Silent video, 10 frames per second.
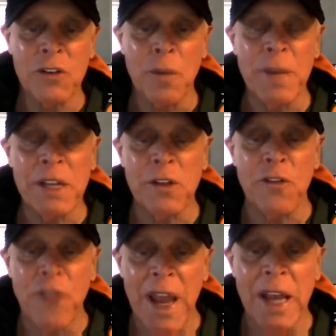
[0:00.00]
meet the
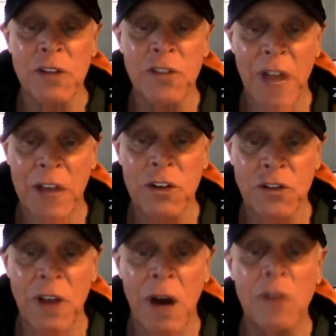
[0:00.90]
fans like
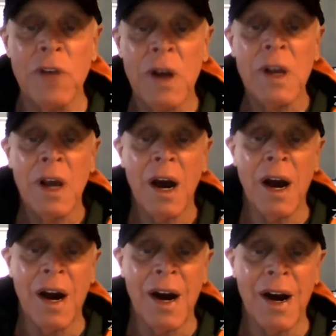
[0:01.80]
yourself.
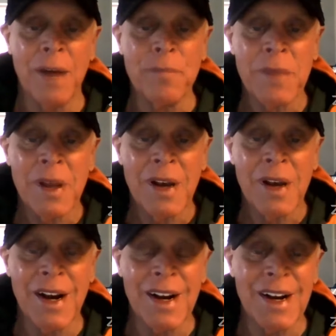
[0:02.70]
Uh,
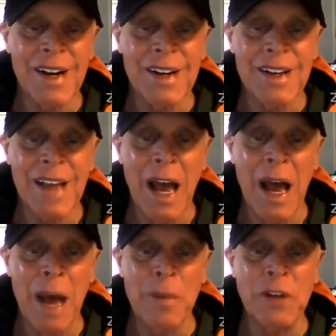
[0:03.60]

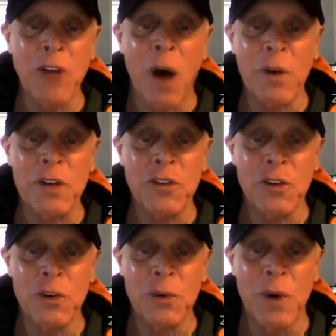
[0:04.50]
I've been talking
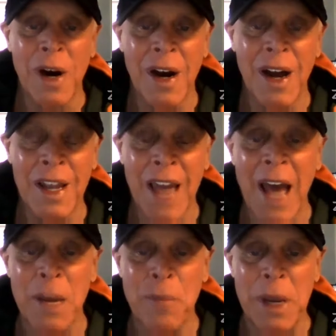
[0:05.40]
to a
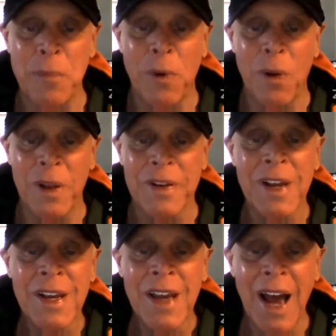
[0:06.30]
lot of people, and
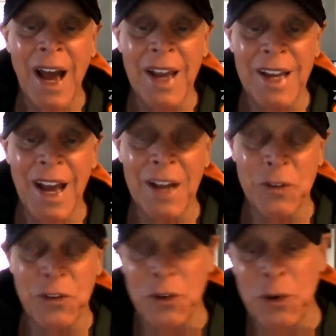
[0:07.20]
I
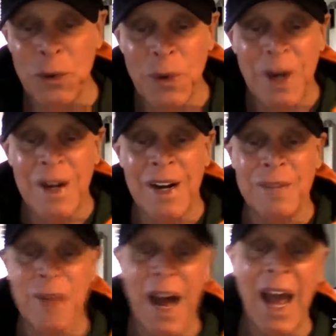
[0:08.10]
do
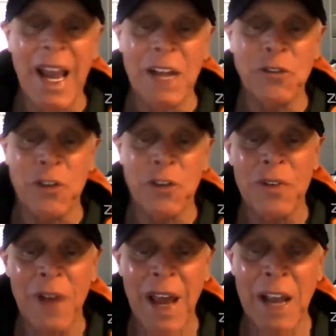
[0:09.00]
I
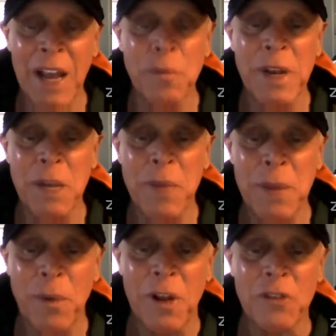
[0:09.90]
answer as many
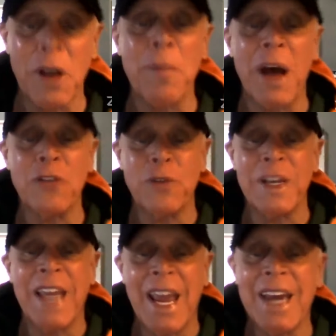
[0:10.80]
people as I
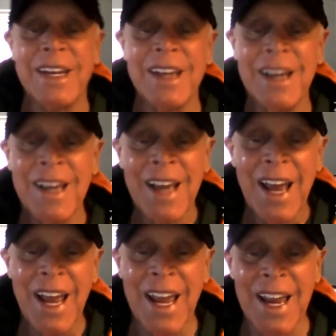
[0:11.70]
possibly can,
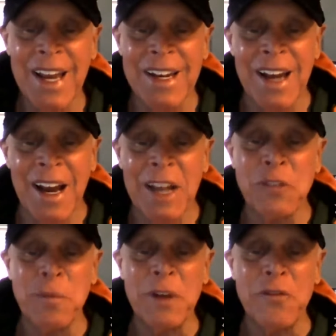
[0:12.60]
and
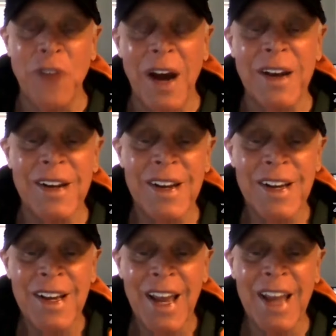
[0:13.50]
it's been fun.
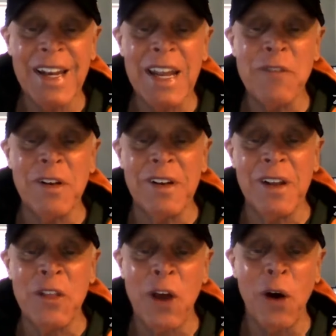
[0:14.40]
And even
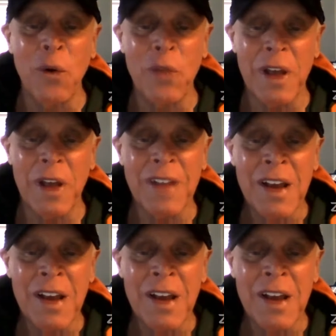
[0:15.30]
though that